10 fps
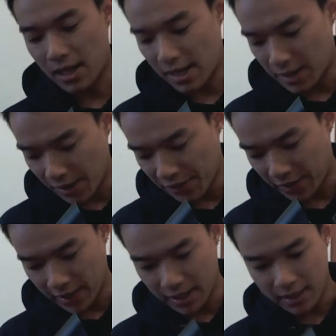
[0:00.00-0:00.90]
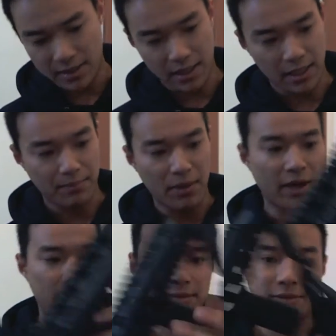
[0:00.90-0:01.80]
And another thing is,
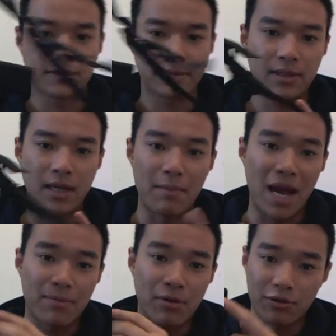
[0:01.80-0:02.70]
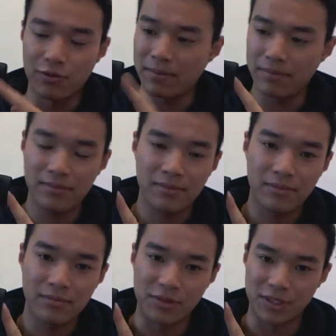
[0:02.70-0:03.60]
bought a Magpul grip,
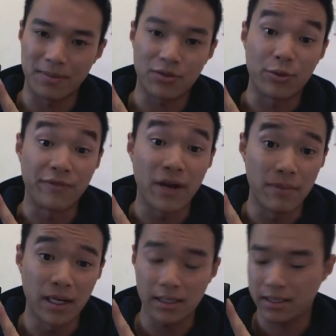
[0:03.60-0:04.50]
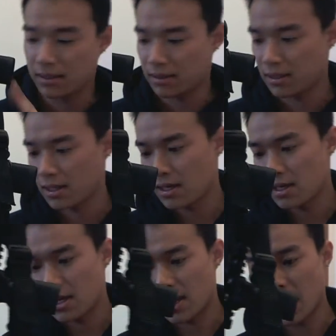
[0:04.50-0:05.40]
which is about 25 bucks,
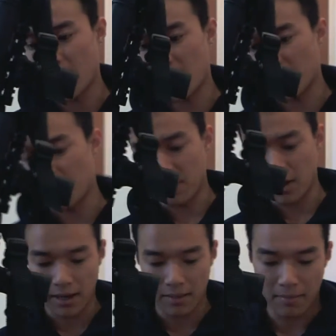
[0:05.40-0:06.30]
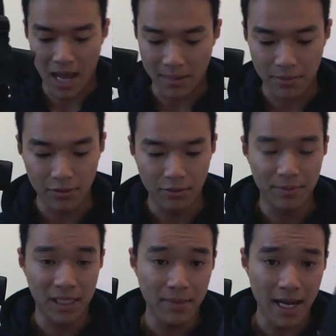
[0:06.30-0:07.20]
and I bought
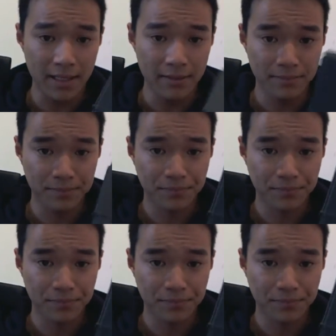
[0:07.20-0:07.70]
Magpul PMag,